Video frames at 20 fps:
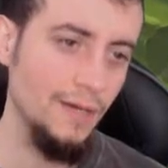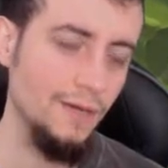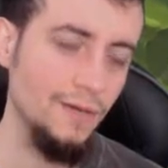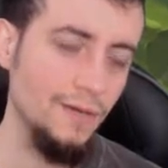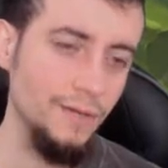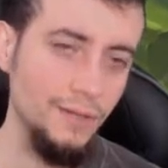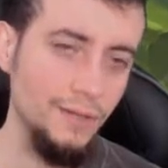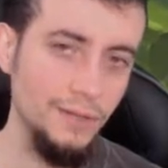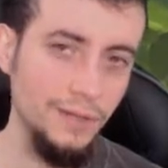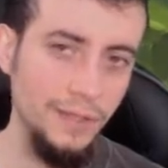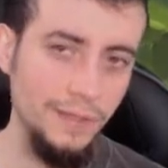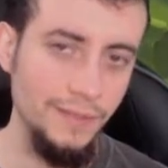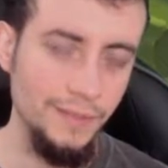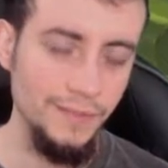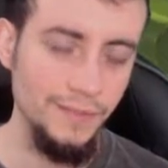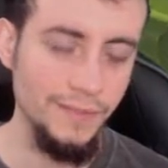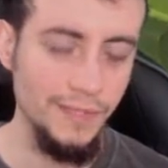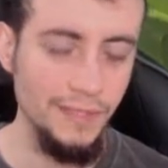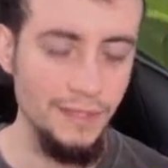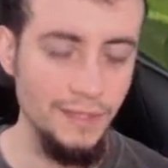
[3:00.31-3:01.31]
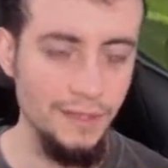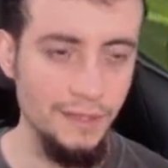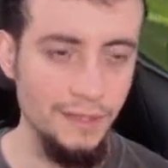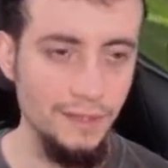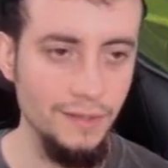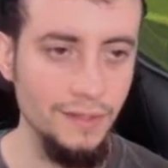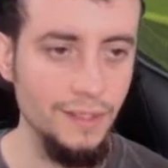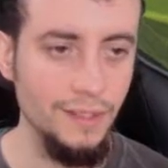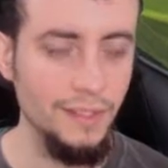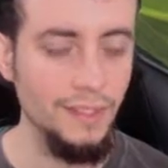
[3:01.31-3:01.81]
all your Librams in
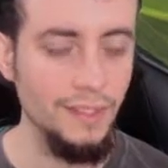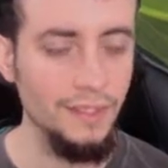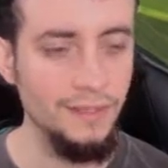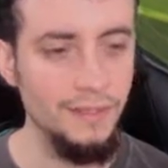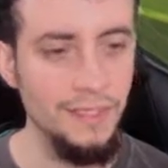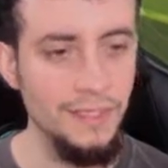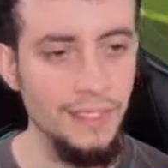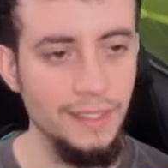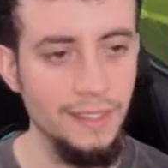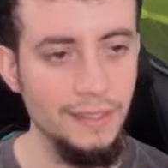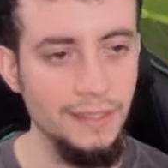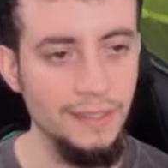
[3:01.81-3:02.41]
your deck in